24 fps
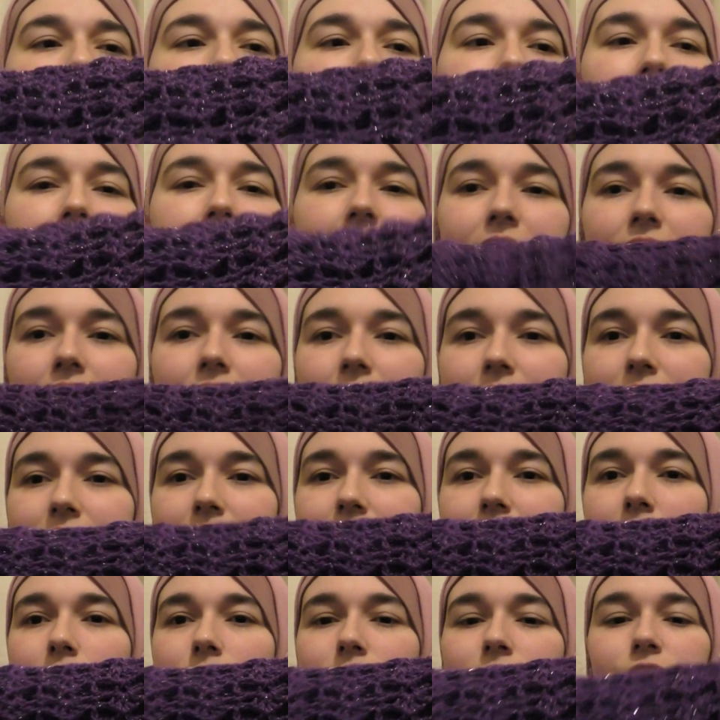and the yarn
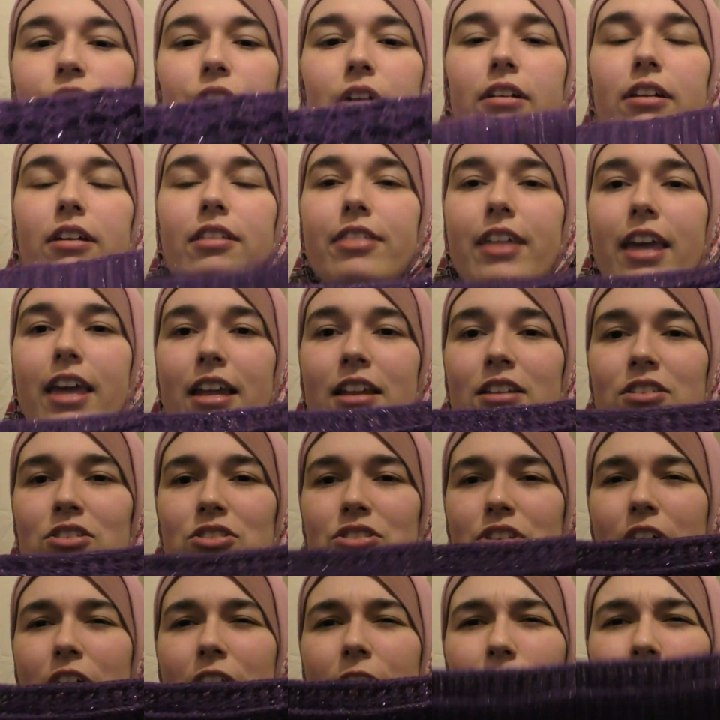itself is very thin,
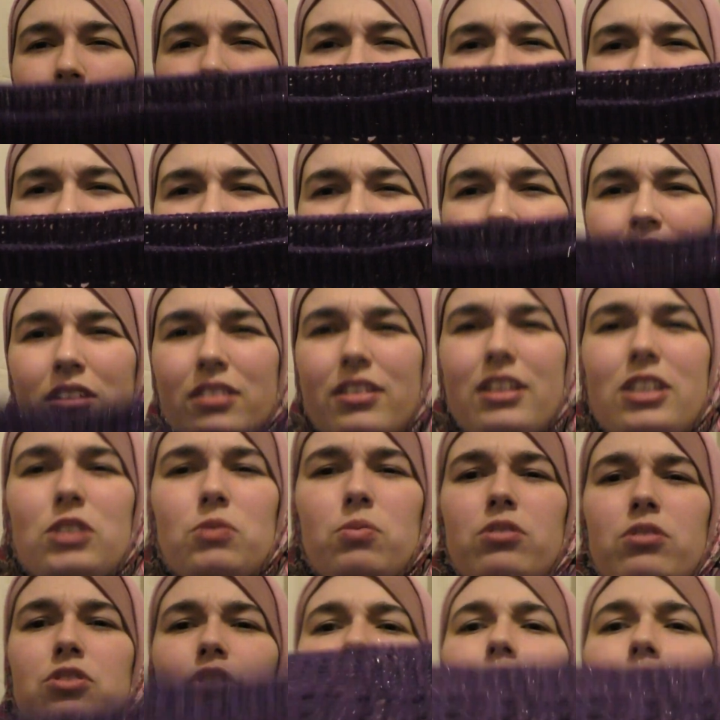so this
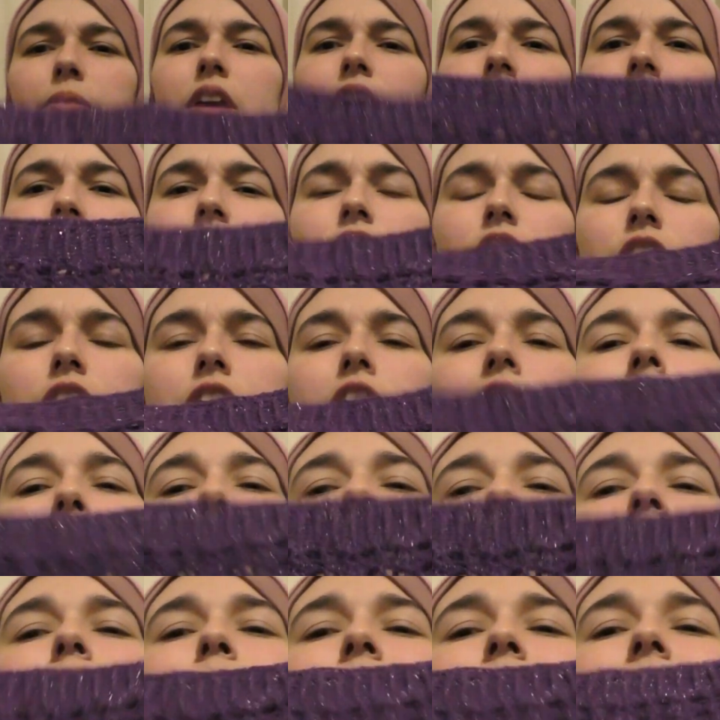one took me a good couple
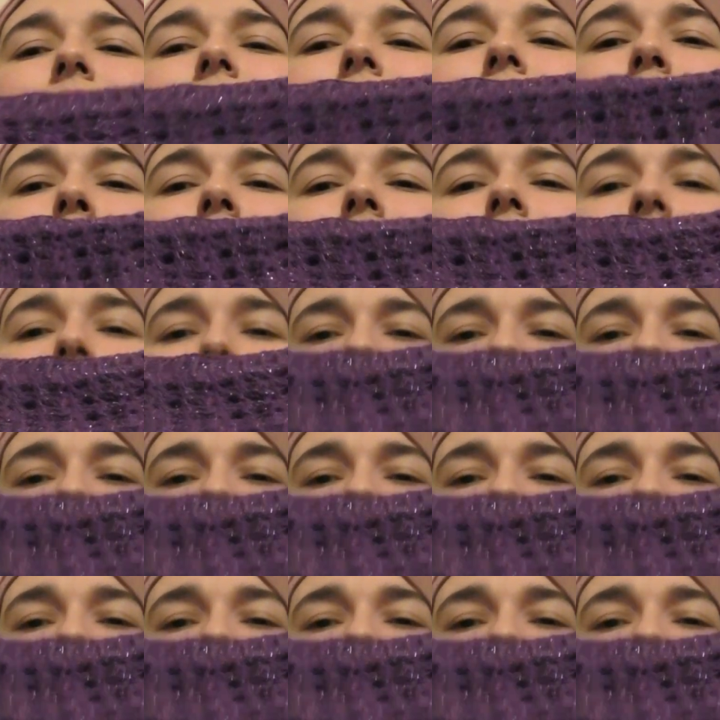of weeks to make,